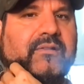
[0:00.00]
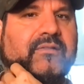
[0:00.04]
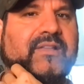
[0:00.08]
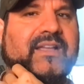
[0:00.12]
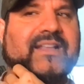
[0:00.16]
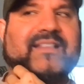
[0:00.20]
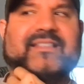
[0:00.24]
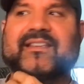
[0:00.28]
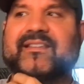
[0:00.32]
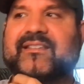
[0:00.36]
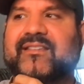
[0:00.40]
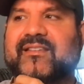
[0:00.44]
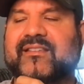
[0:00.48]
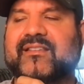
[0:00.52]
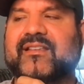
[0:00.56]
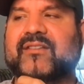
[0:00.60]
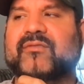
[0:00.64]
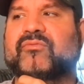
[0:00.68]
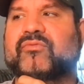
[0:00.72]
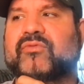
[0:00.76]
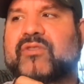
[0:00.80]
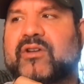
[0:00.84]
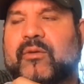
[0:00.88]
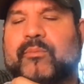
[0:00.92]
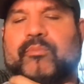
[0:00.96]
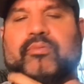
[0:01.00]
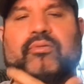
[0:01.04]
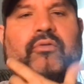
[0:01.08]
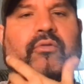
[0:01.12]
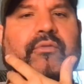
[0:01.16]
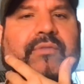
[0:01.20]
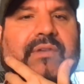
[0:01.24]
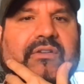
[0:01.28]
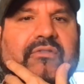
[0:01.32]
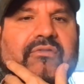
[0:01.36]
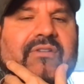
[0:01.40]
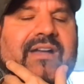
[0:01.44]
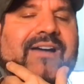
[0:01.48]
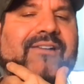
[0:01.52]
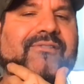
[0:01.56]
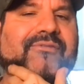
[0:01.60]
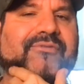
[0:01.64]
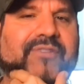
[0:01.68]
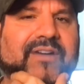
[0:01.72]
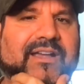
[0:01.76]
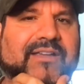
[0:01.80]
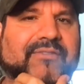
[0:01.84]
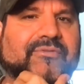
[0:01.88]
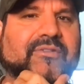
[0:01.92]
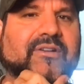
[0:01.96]
Like, this is a real proving ground
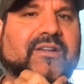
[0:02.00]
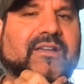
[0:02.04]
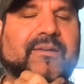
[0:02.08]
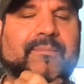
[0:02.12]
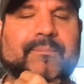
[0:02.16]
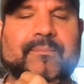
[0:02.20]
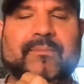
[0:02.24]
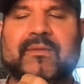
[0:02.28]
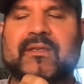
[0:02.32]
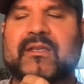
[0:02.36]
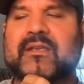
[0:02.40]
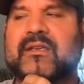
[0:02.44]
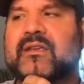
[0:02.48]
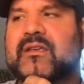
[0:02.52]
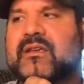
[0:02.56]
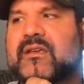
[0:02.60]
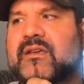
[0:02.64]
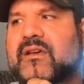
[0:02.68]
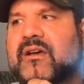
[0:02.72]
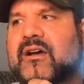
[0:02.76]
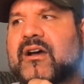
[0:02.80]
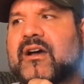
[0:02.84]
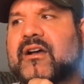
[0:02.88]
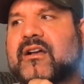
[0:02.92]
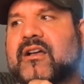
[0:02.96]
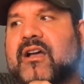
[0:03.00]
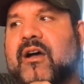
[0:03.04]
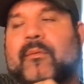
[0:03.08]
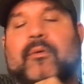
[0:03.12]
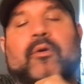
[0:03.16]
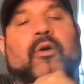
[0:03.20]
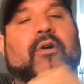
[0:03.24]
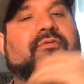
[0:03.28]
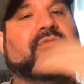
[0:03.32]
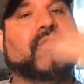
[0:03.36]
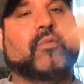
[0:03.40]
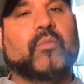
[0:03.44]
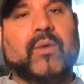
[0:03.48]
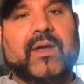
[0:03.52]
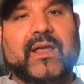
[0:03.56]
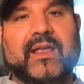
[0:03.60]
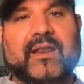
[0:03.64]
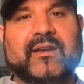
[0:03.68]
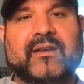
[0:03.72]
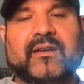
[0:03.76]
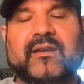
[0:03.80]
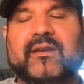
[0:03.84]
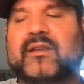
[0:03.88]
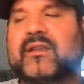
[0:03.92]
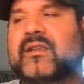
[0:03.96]
fight for him. Coming off a
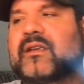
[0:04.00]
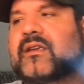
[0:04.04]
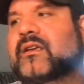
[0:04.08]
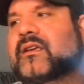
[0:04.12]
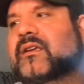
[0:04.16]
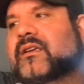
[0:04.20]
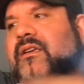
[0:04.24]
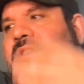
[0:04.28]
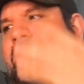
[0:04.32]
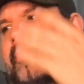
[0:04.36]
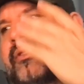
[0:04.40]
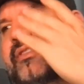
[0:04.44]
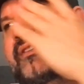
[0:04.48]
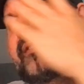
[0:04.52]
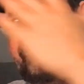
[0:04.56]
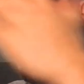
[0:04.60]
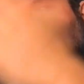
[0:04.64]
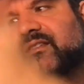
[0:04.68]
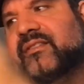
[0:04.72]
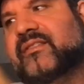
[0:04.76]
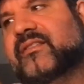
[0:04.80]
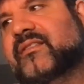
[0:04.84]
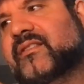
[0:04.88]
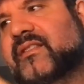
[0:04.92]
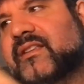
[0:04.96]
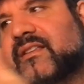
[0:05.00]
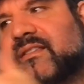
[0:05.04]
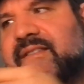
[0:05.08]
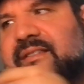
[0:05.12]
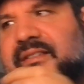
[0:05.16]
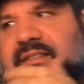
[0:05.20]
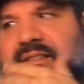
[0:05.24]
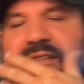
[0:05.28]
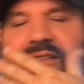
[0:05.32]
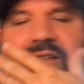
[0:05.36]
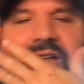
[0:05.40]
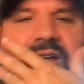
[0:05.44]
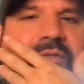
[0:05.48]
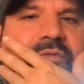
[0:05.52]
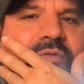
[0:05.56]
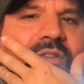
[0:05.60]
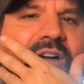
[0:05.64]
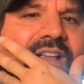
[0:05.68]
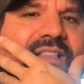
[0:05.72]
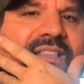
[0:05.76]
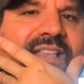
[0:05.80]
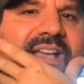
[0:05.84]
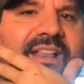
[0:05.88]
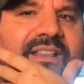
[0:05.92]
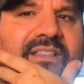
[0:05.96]
win, you know, this is a
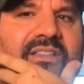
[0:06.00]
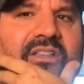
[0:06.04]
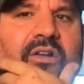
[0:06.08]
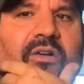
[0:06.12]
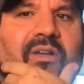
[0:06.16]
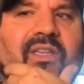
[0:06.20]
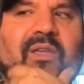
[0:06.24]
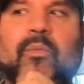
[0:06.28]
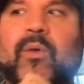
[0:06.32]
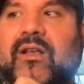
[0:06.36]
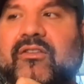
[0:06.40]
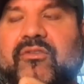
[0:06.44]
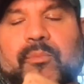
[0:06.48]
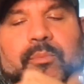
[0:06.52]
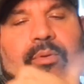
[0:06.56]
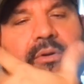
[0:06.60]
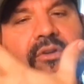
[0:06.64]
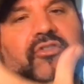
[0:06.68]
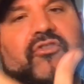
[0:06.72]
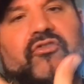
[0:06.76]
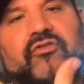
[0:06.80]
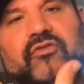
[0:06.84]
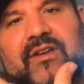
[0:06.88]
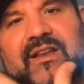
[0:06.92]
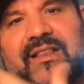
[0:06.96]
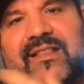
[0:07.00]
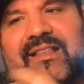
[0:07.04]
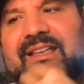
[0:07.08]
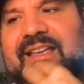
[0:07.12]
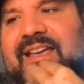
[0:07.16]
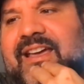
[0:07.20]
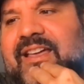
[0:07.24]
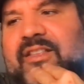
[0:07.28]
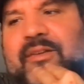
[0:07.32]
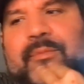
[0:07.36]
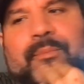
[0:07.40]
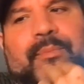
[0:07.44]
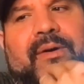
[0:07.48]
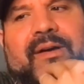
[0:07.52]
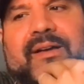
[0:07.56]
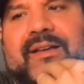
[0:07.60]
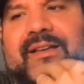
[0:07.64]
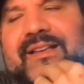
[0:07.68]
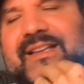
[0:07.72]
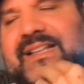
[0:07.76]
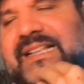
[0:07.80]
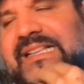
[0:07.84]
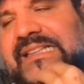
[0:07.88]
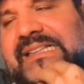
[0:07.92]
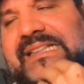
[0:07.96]
fight that, you know, he wants to put a streak together, but
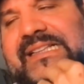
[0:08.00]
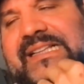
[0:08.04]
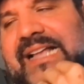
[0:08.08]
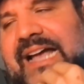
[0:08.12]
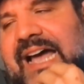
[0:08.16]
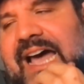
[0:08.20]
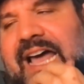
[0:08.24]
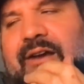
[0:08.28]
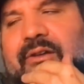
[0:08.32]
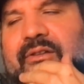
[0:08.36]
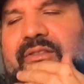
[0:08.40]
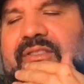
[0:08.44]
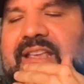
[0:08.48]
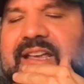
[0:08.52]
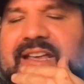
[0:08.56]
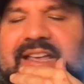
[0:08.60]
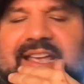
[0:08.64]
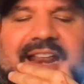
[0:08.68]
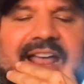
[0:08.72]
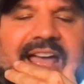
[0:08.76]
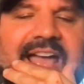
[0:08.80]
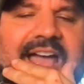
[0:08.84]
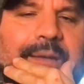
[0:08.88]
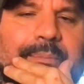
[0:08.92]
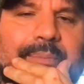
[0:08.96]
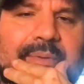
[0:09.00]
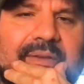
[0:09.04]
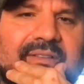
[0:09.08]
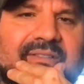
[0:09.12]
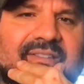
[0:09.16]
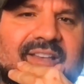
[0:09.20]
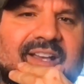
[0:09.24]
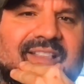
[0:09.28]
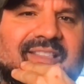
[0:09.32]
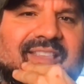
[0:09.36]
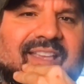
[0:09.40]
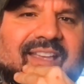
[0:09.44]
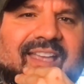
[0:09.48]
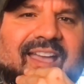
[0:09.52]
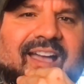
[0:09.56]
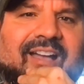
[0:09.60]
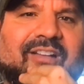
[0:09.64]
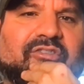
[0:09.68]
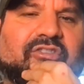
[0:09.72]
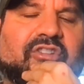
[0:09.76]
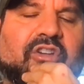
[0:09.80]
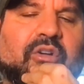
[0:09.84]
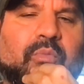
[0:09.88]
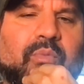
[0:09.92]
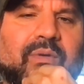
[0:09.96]
I don't think it happens. I think
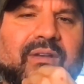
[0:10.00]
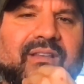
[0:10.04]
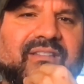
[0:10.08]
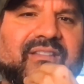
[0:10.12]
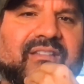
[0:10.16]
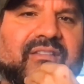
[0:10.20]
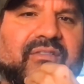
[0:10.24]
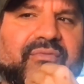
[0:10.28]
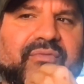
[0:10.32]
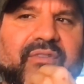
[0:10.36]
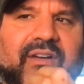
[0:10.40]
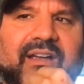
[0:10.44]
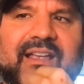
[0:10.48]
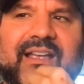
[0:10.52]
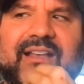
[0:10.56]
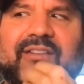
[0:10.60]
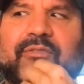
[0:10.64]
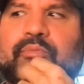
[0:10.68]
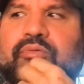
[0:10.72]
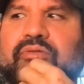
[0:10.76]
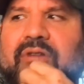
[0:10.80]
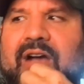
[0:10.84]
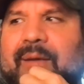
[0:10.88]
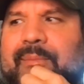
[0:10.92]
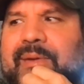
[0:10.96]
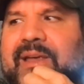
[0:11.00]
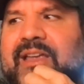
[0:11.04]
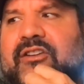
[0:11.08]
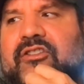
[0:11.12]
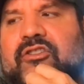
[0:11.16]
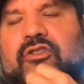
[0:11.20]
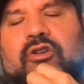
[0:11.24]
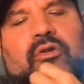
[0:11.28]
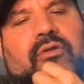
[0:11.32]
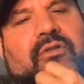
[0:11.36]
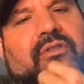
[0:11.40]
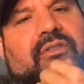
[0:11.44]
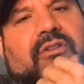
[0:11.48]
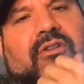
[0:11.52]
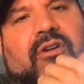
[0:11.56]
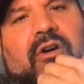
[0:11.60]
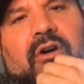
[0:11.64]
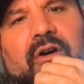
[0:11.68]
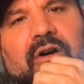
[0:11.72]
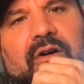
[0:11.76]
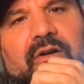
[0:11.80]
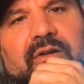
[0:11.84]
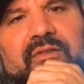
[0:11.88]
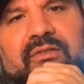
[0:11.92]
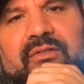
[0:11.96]
Algio wins this fight. It's probably going to go to the
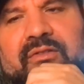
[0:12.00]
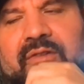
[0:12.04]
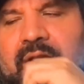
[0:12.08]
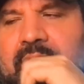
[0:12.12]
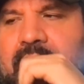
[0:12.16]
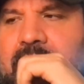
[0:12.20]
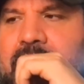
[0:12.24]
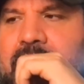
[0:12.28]
cards.